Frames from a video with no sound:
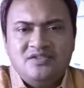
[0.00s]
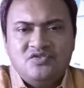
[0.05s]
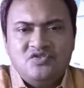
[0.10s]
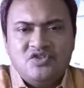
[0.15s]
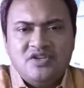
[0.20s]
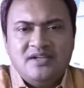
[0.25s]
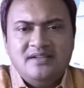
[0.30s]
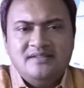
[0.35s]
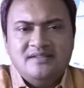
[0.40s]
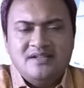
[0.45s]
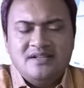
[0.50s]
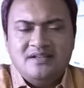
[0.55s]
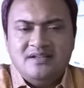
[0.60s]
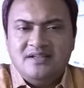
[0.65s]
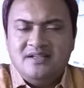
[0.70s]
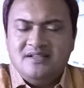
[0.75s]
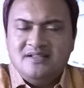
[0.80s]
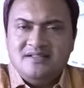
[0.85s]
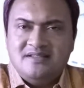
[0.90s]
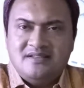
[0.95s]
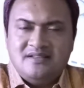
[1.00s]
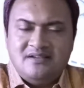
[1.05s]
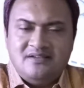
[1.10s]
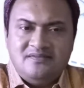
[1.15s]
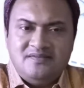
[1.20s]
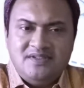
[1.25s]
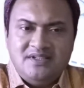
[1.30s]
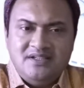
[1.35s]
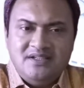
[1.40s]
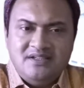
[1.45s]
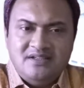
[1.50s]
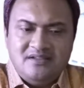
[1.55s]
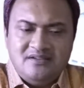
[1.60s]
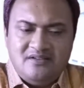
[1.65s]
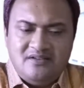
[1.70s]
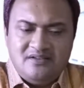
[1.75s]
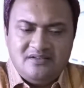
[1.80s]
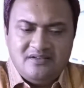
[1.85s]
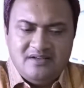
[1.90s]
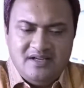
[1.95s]
changing needs of the
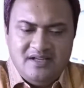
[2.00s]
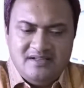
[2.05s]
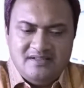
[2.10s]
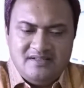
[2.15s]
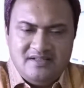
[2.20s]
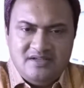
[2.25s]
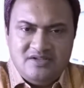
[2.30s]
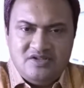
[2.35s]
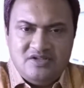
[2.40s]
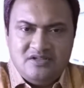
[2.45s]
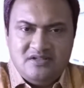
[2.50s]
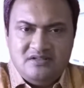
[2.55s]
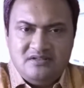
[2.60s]
organization.